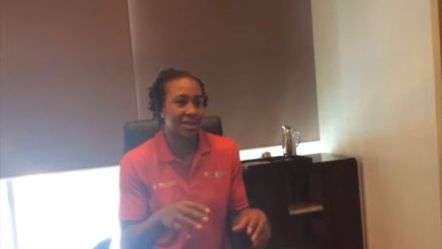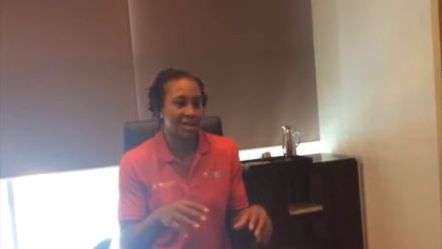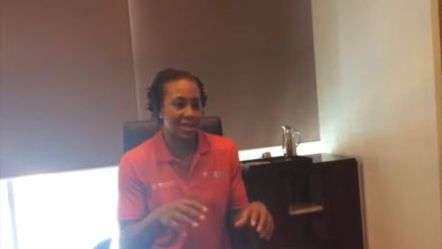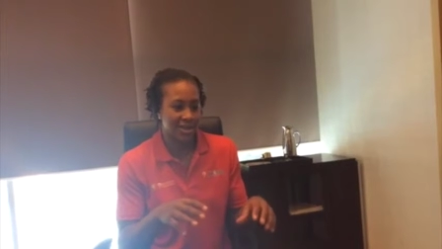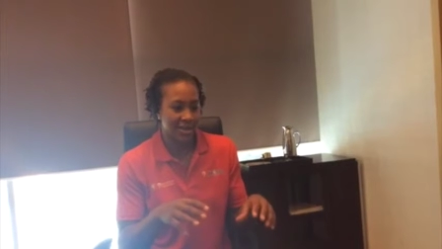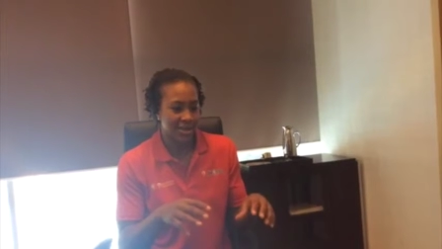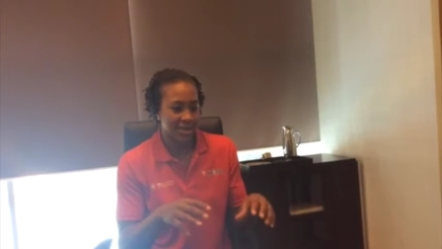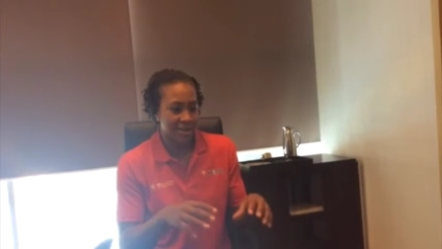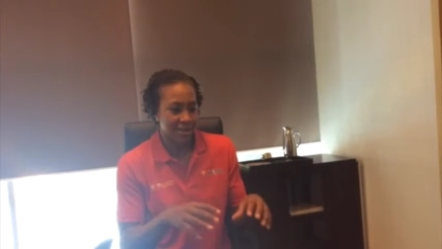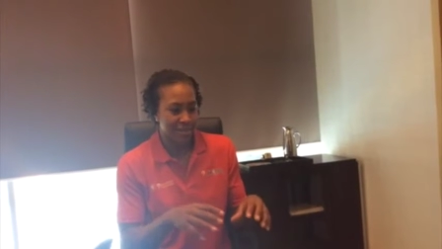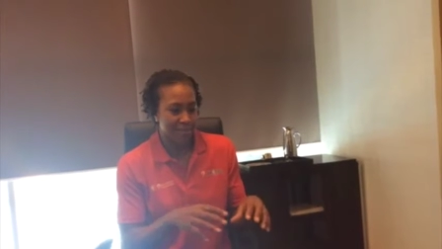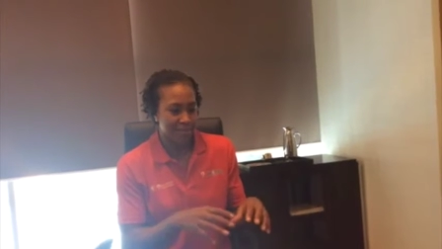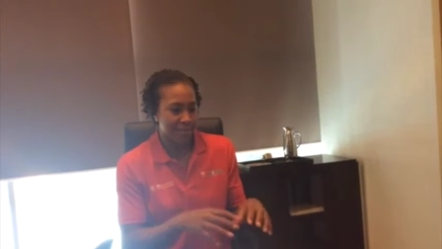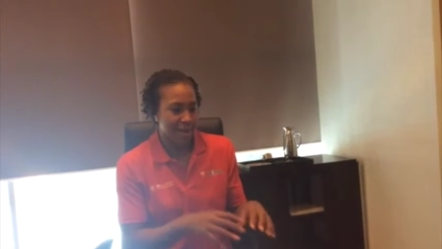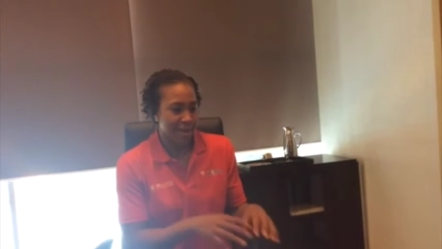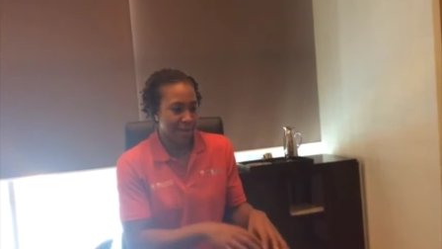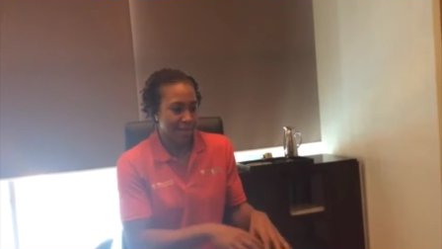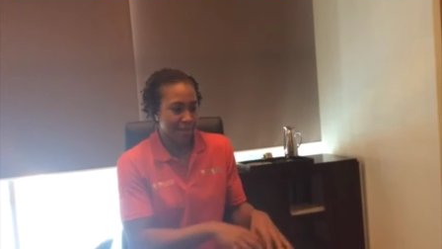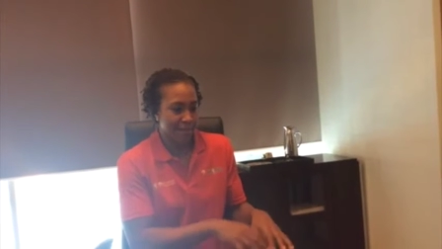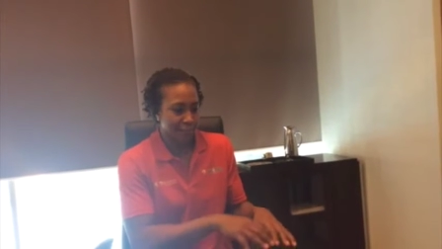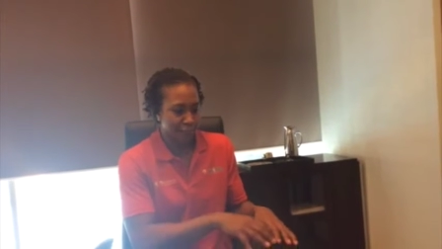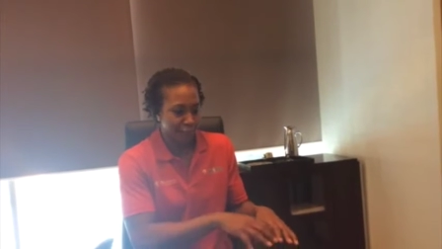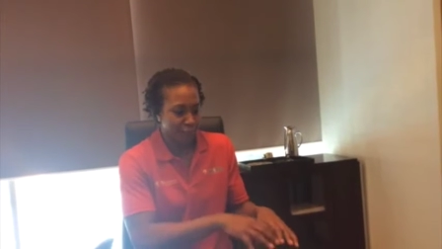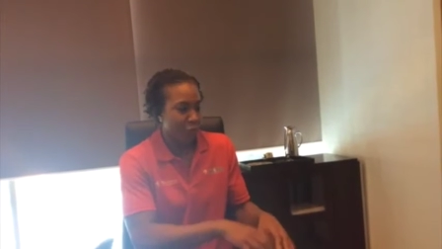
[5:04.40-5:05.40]
like my
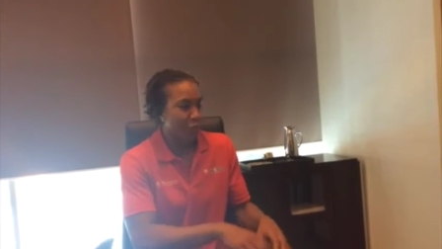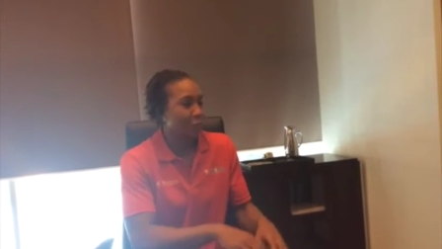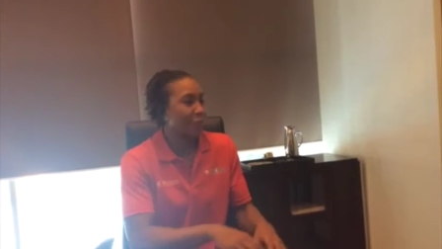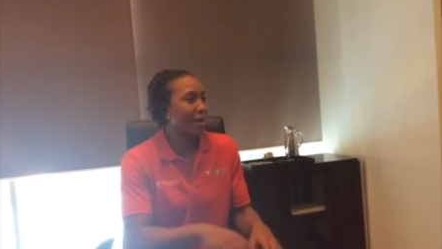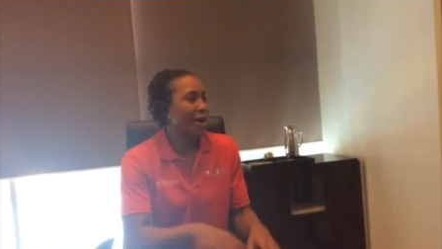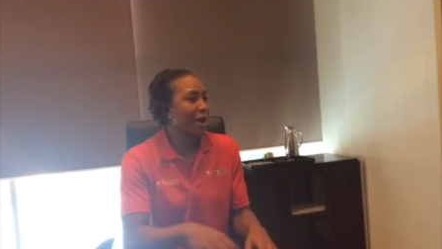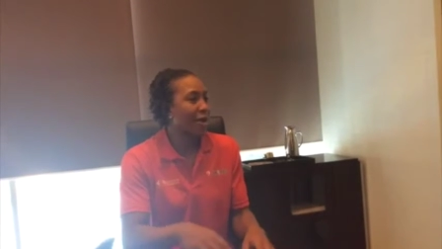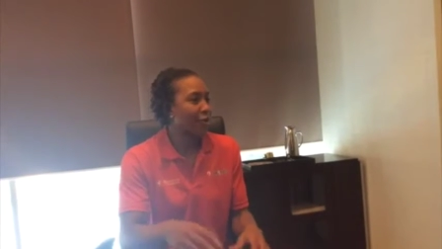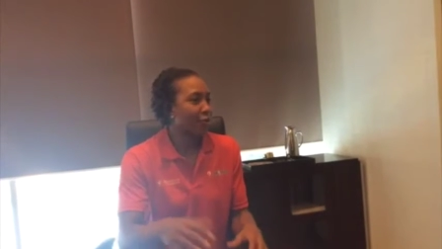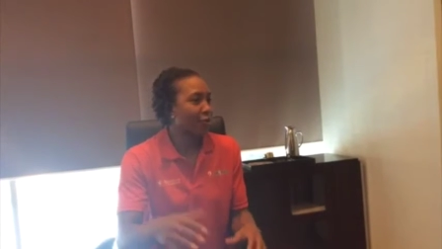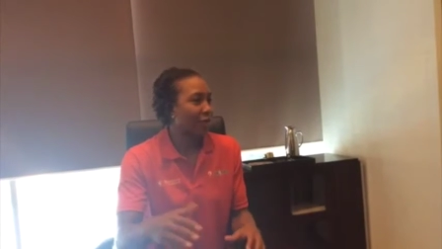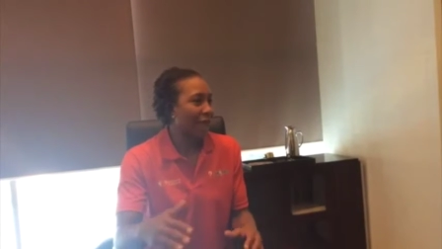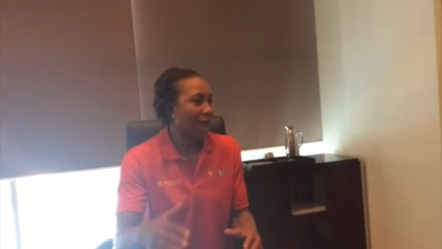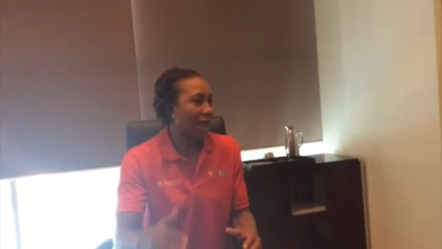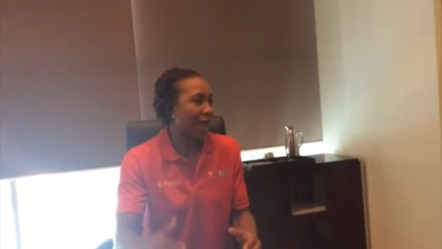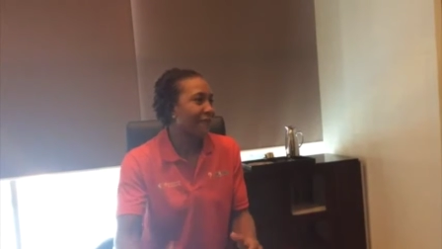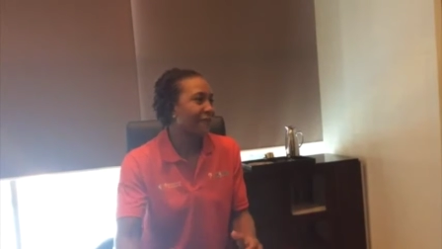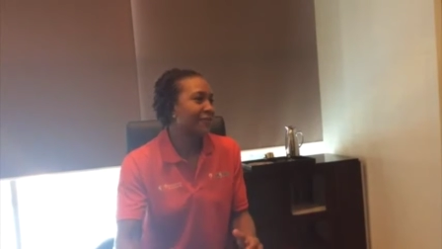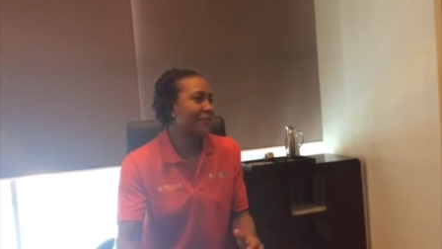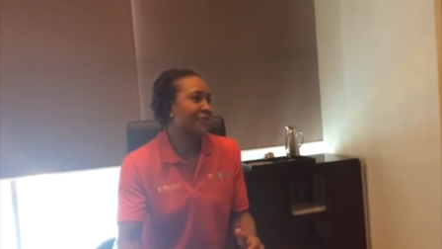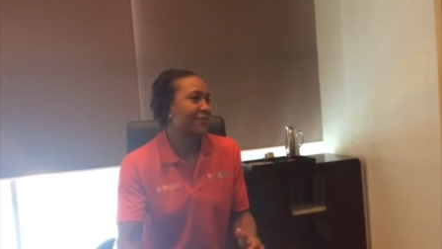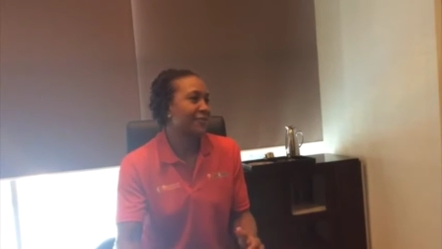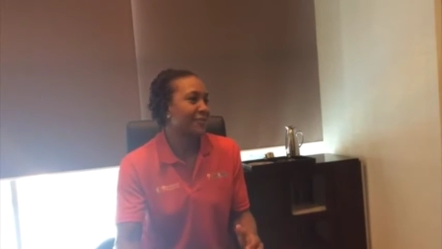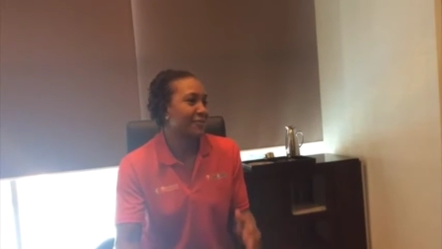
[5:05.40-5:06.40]
role model
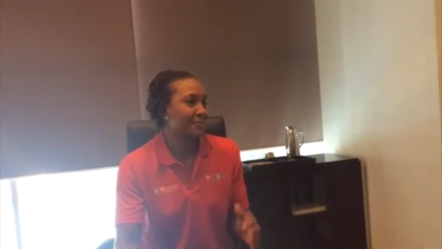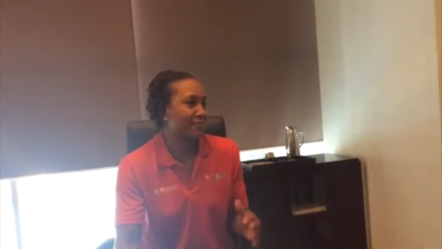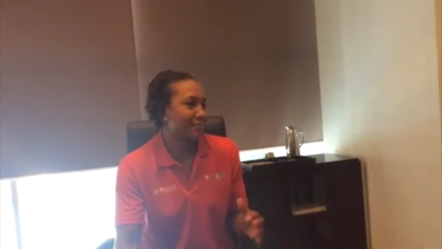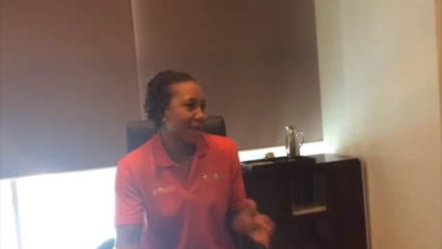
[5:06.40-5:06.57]
after the,